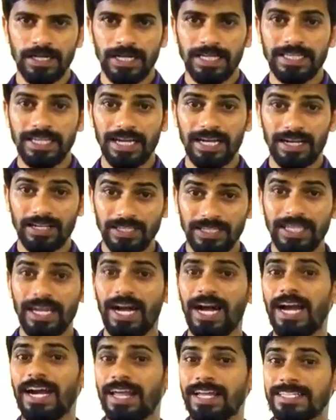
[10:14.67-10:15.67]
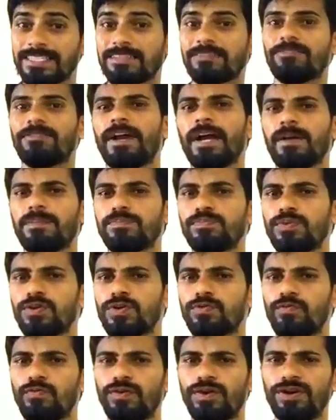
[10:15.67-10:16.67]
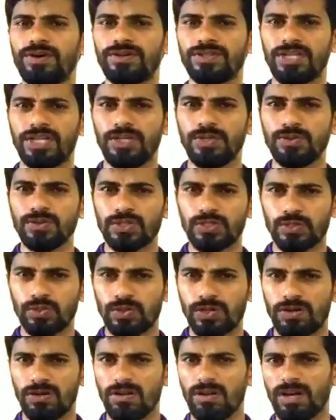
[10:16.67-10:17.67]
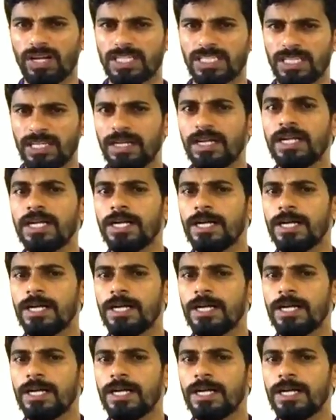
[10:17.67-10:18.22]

They had a scrapbook where they used to collect the